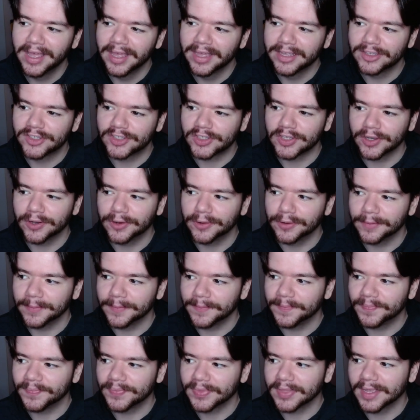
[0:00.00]
So
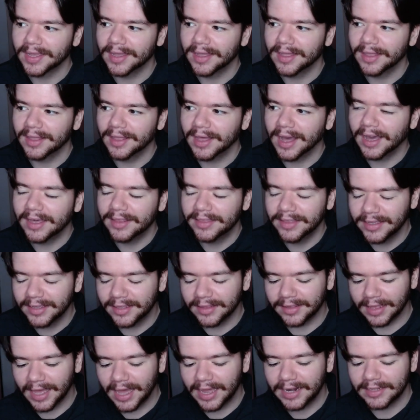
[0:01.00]
I think
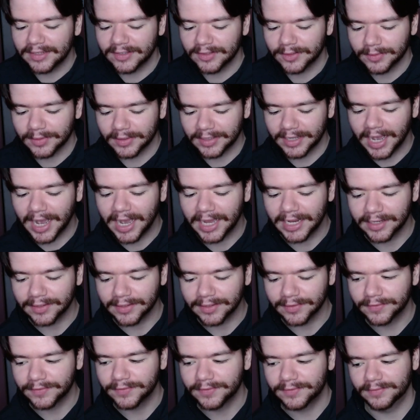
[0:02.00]
that is kind
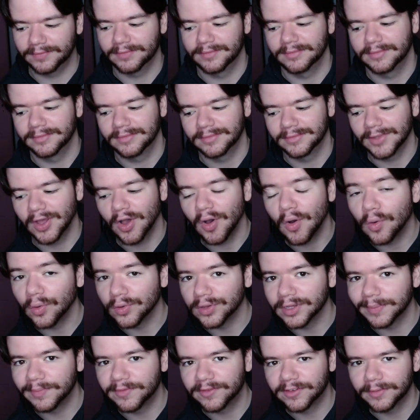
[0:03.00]
of a
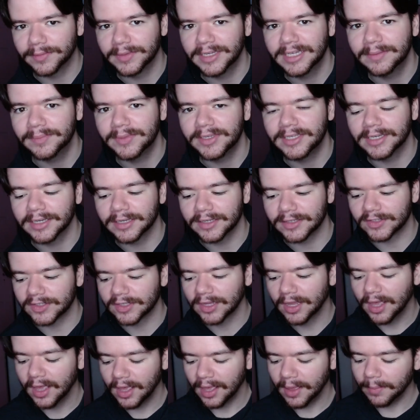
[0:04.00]
holdup for me because
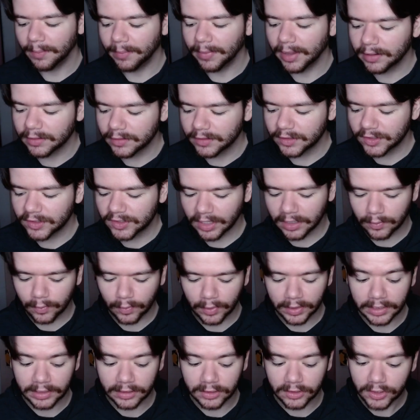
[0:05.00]
Metal Gear Solid
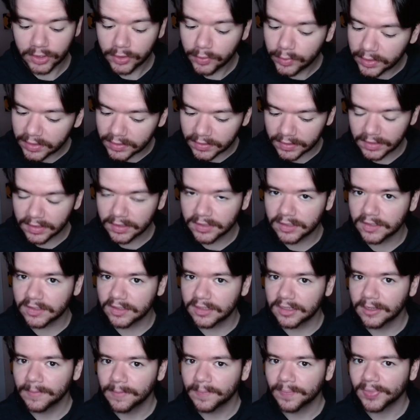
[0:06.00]
1 and 2
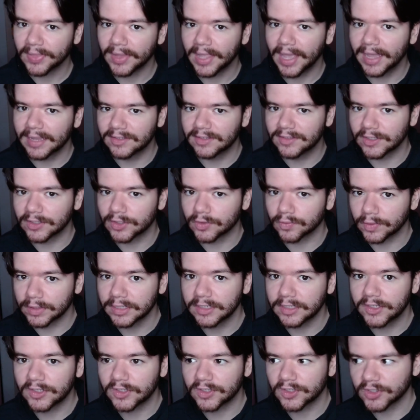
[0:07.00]
exist as this
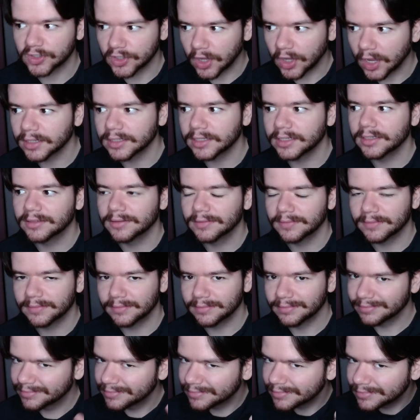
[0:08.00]
really solid
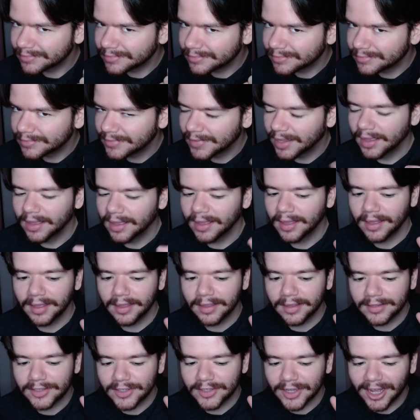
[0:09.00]

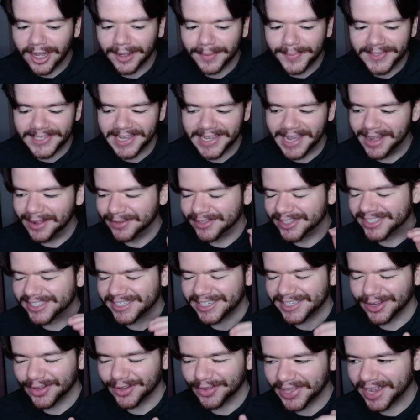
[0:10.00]
top down
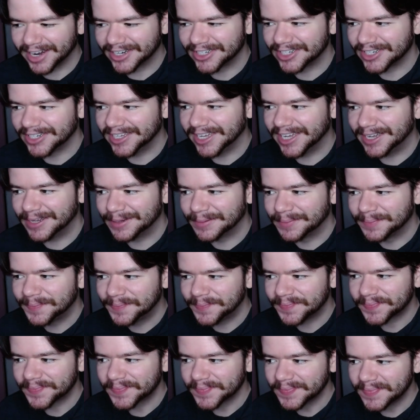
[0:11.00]
stealth action game.
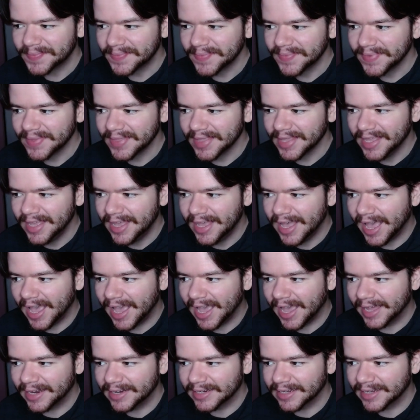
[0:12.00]

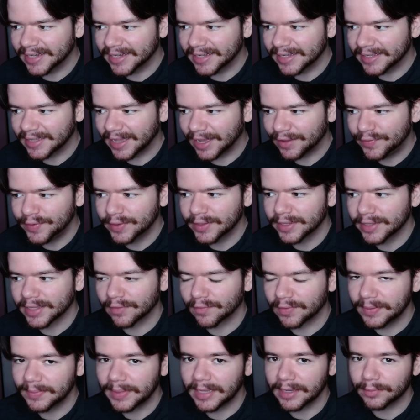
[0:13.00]
And uh, I feel like a
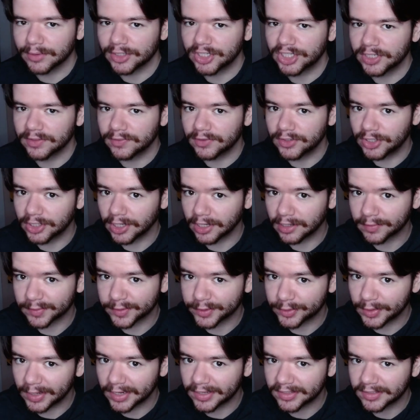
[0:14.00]
remake would shift genres
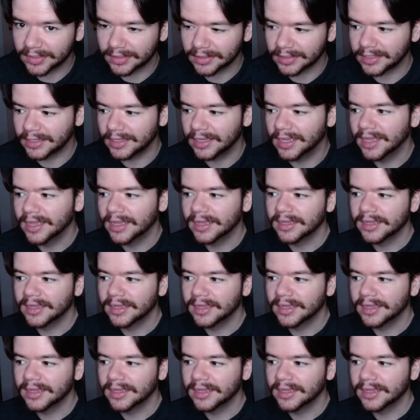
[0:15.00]
drastically.